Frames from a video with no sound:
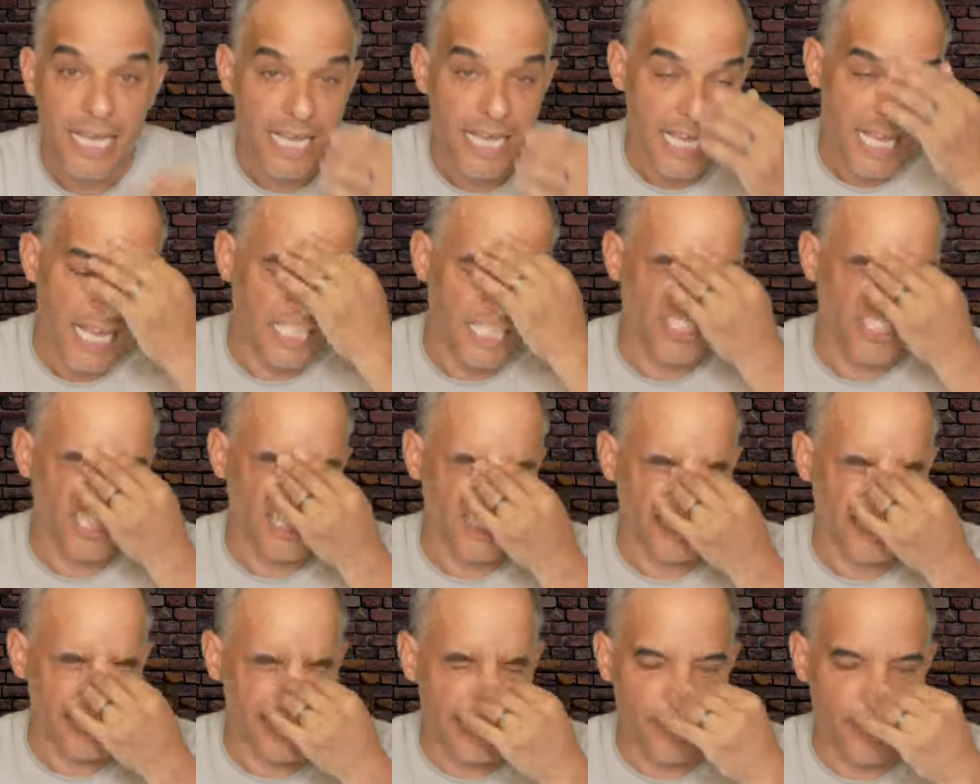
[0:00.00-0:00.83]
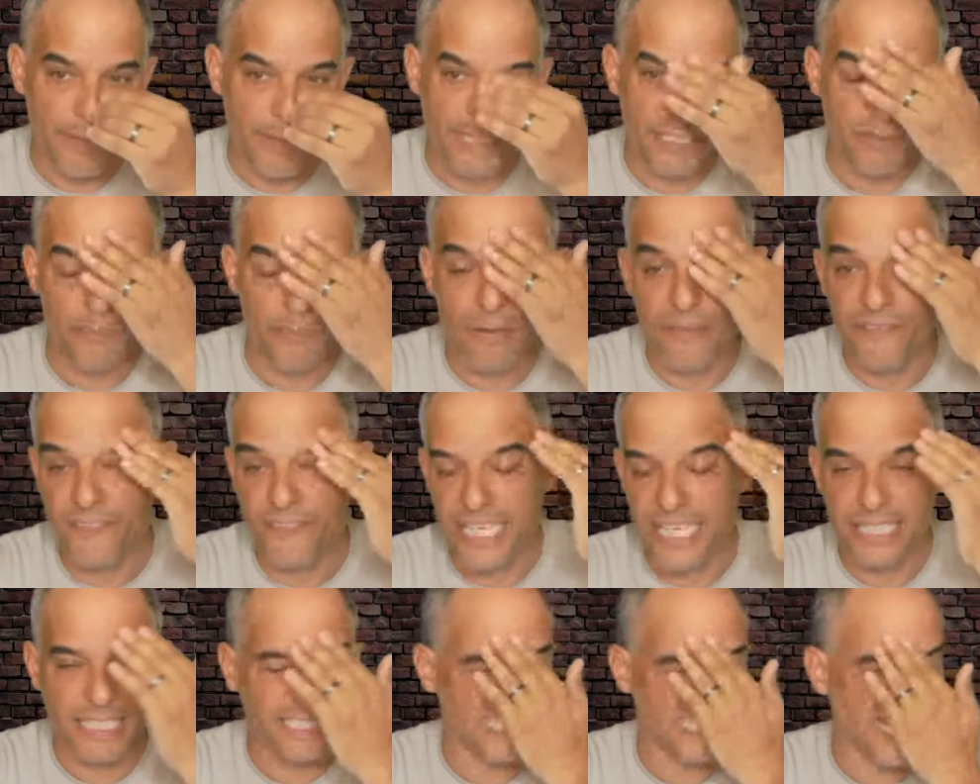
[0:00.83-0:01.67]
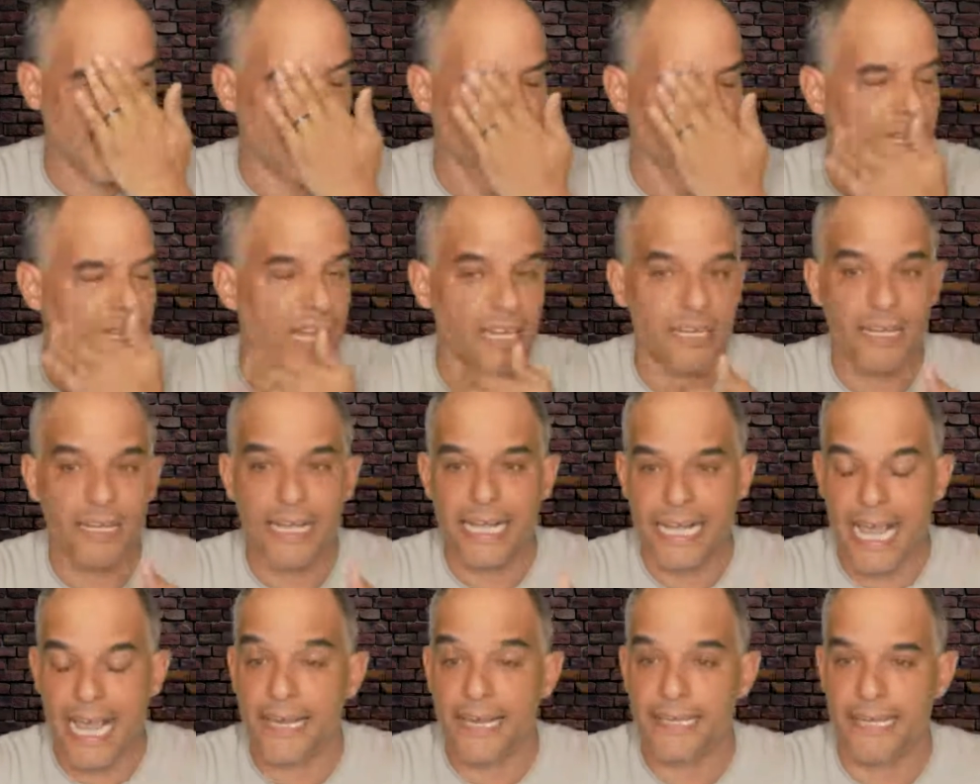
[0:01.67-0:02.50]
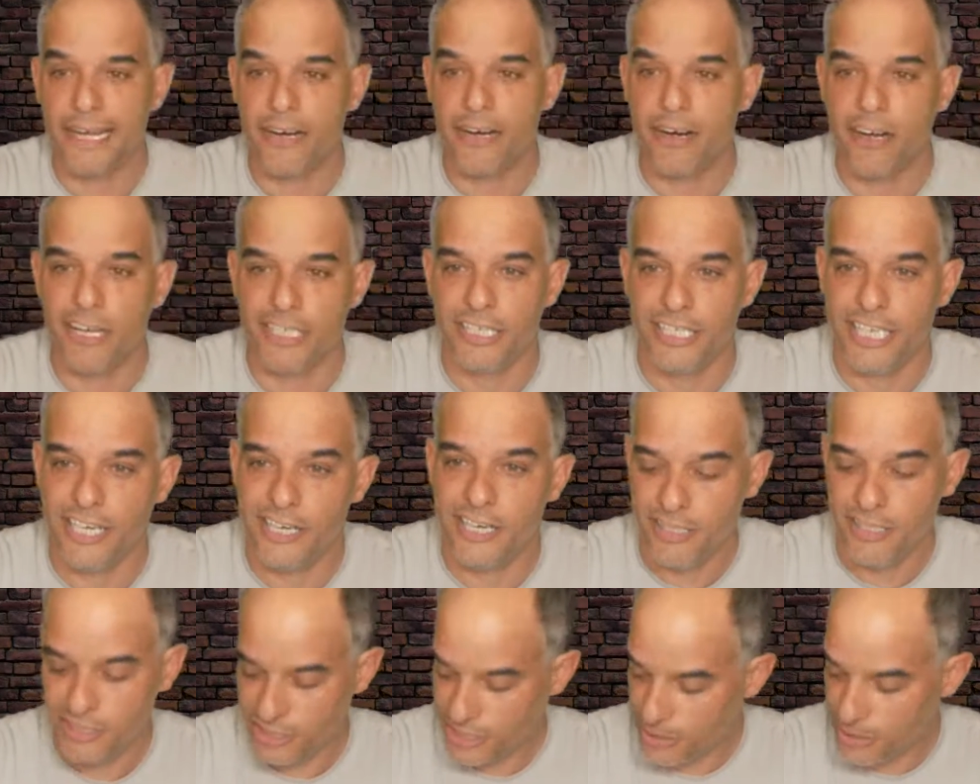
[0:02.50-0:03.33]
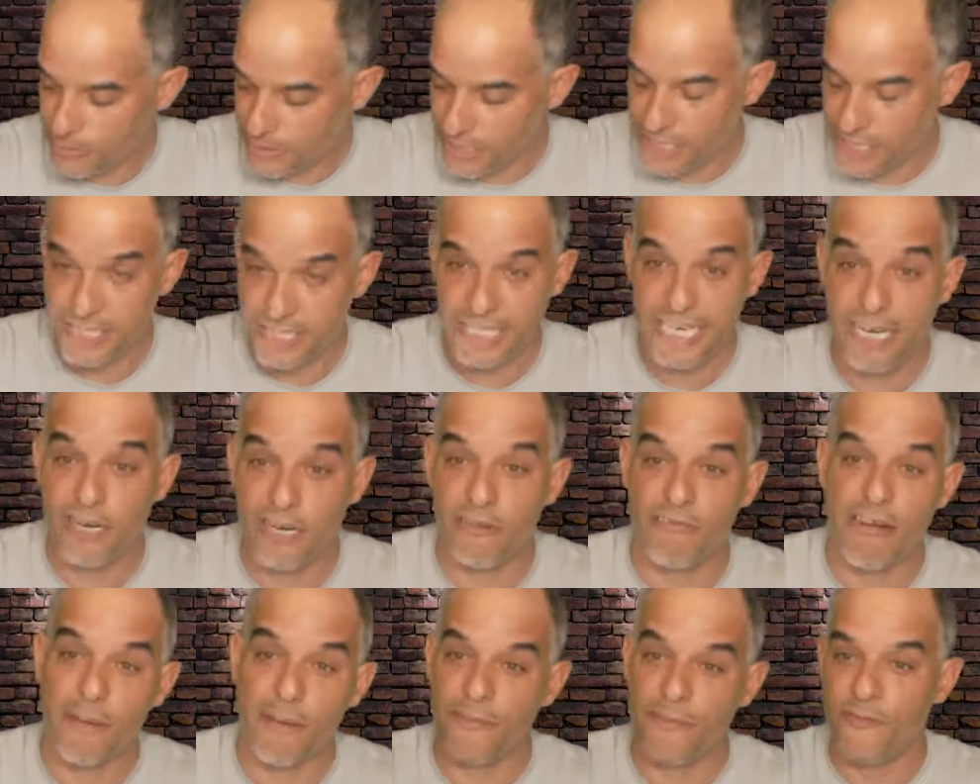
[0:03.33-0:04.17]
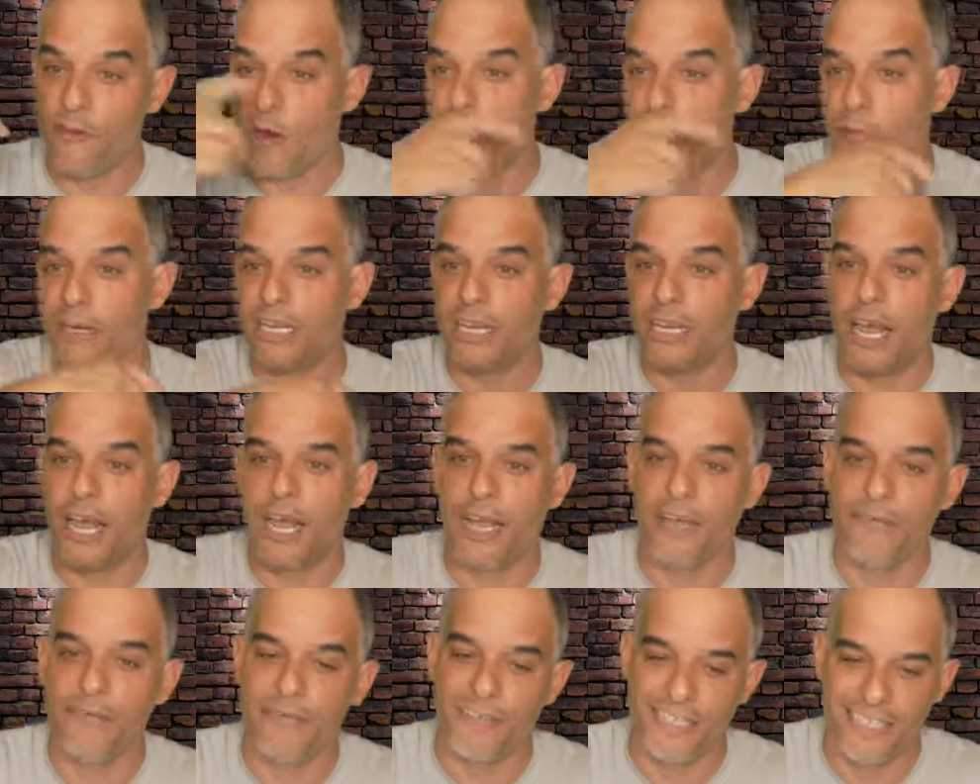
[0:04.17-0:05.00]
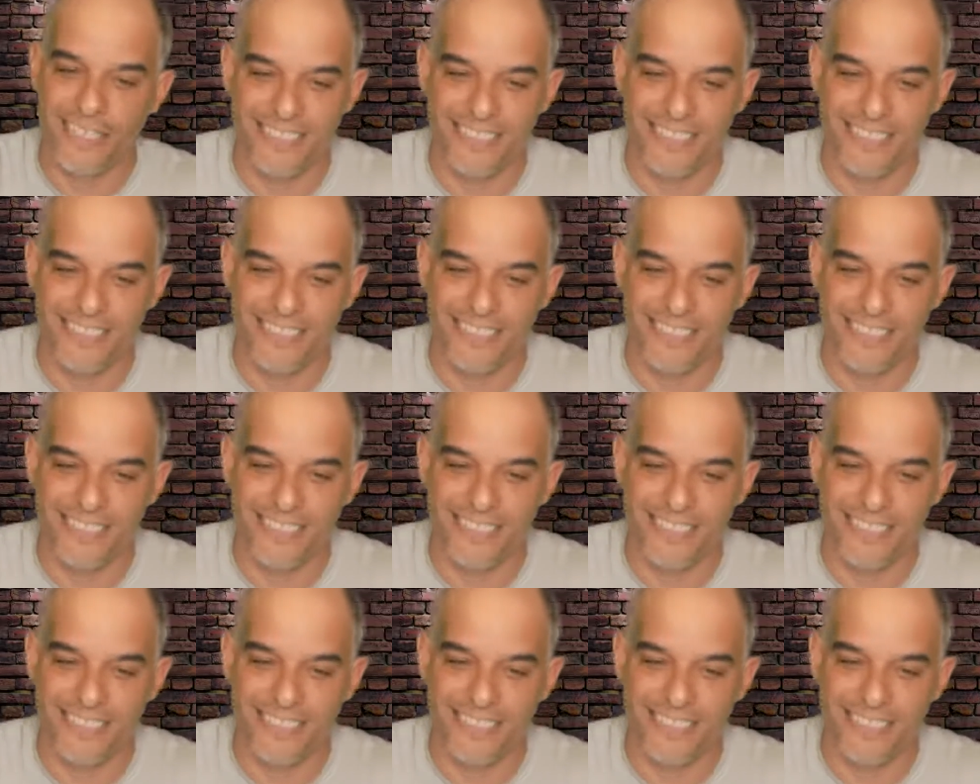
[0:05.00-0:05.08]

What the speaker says: As you can see, I'm messing with my face because I had a lot of cat hair on there. She was just here right before I went live.